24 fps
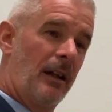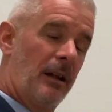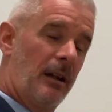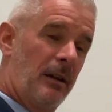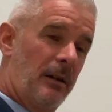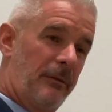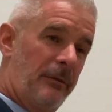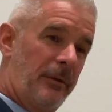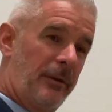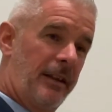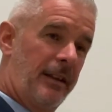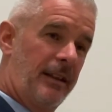
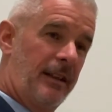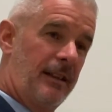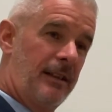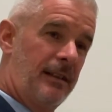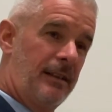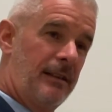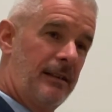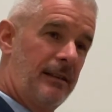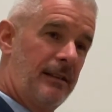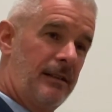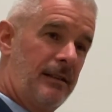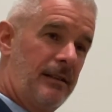of
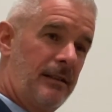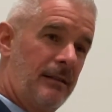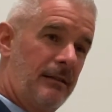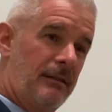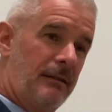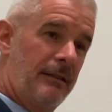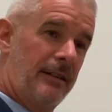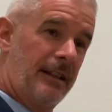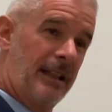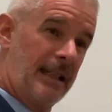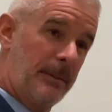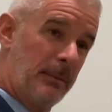the
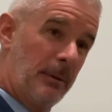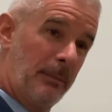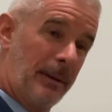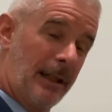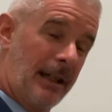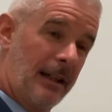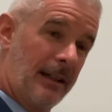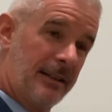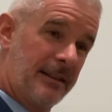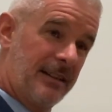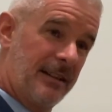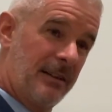Labour
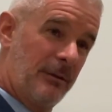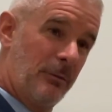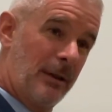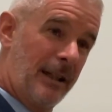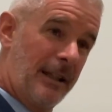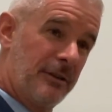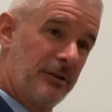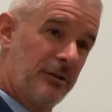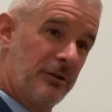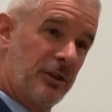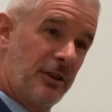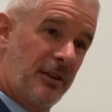Party
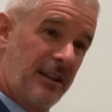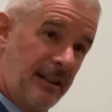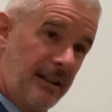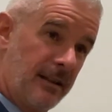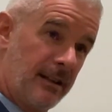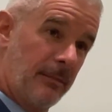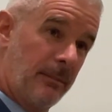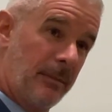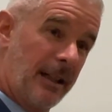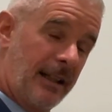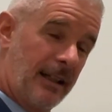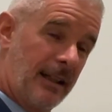when
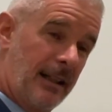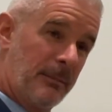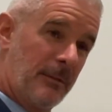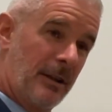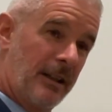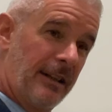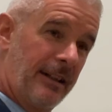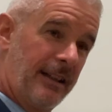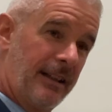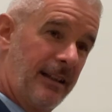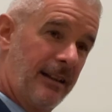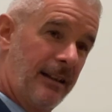Jacinda became
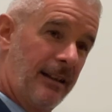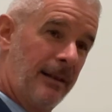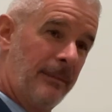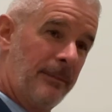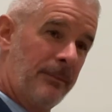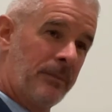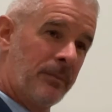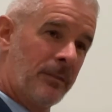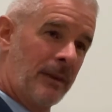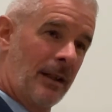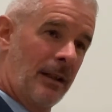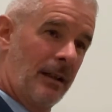the leader
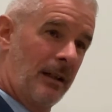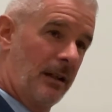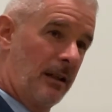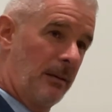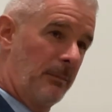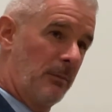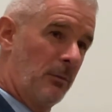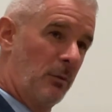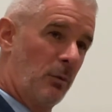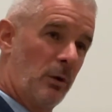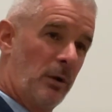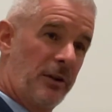
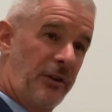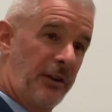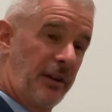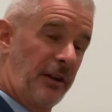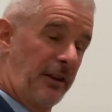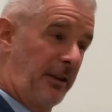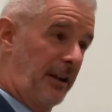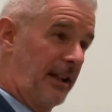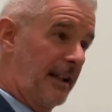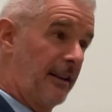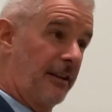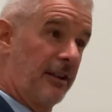was
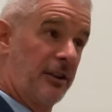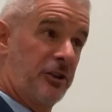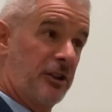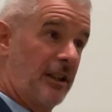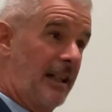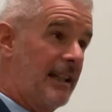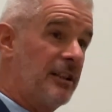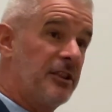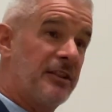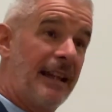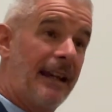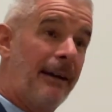the thing that
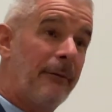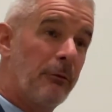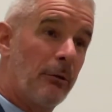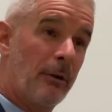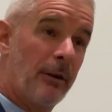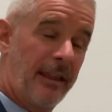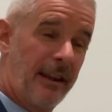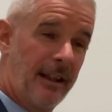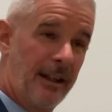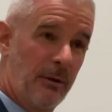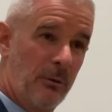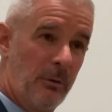changed
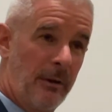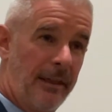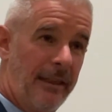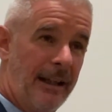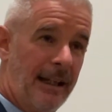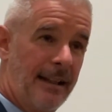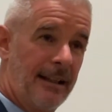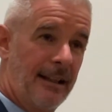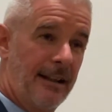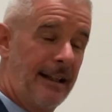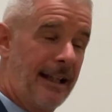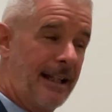everything with
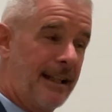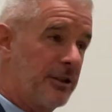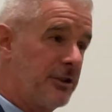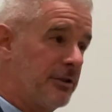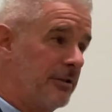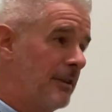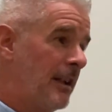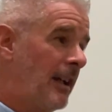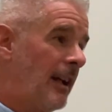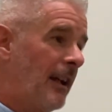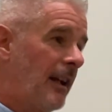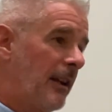that
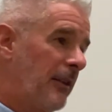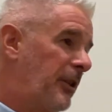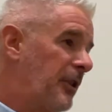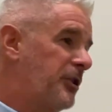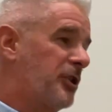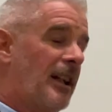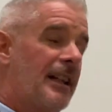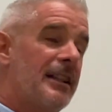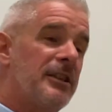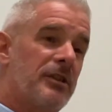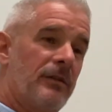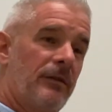election. The
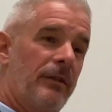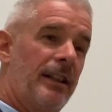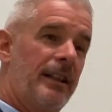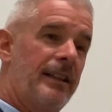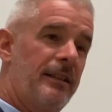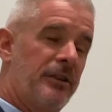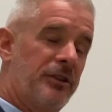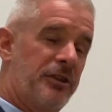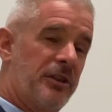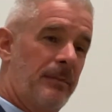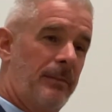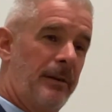change of
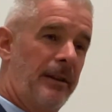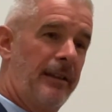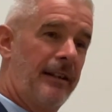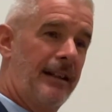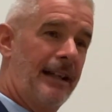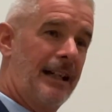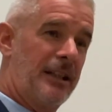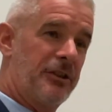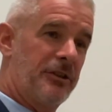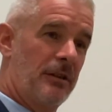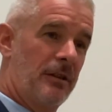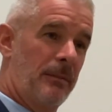leadership in the
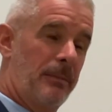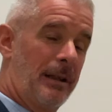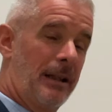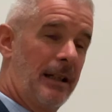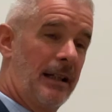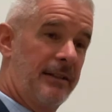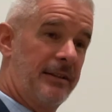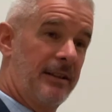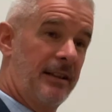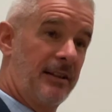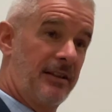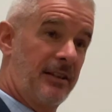National
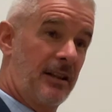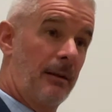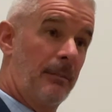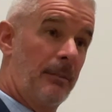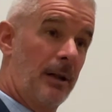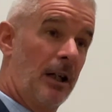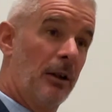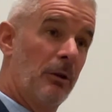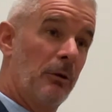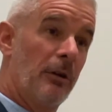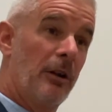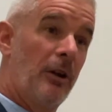Party has come
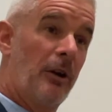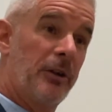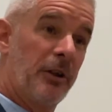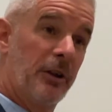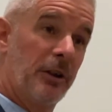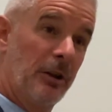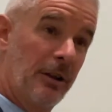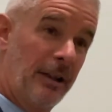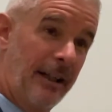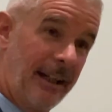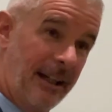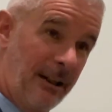a whole lot
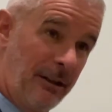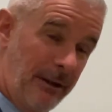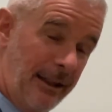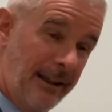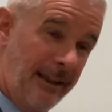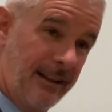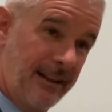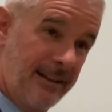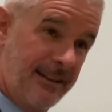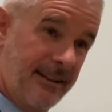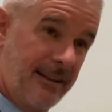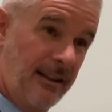earlier
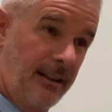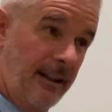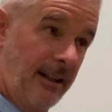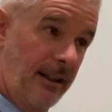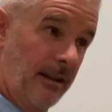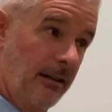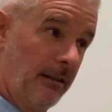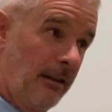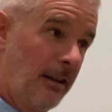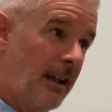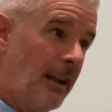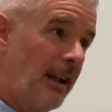in this
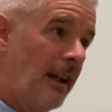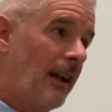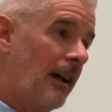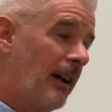cycle.